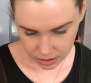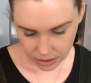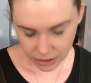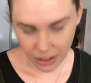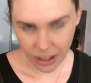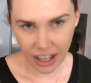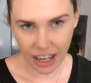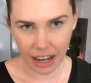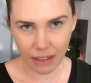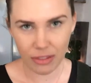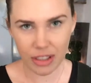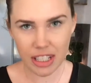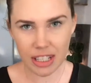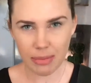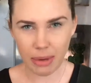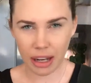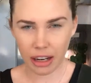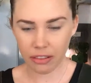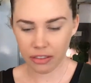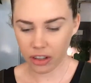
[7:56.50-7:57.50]
I love the
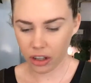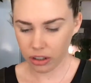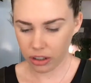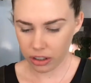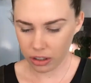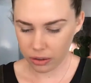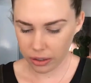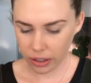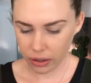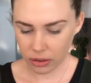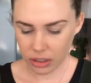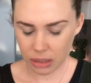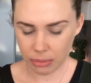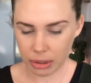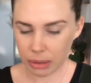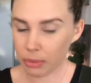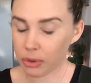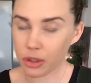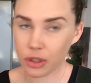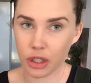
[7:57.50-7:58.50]
smell of coconut oil. Some
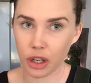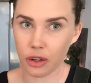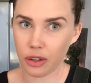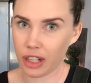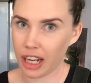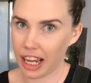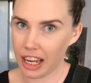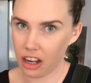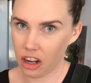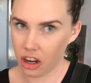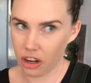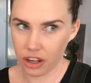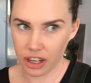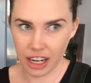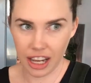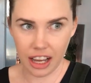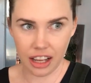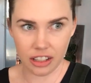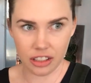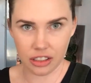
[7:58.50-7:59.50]
people don't like
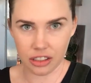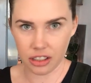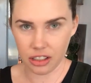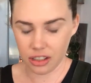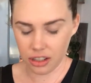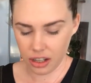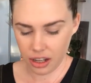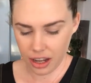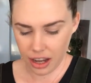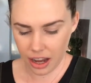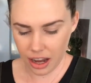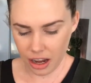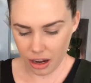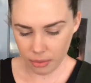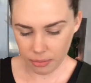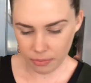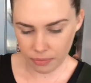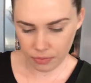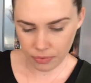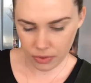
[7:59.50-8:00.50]
coconut.
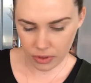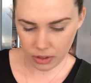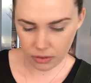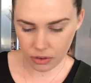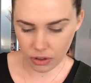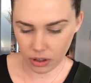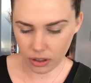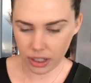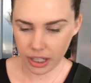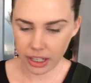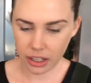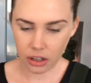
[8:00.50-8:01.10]
If you don't like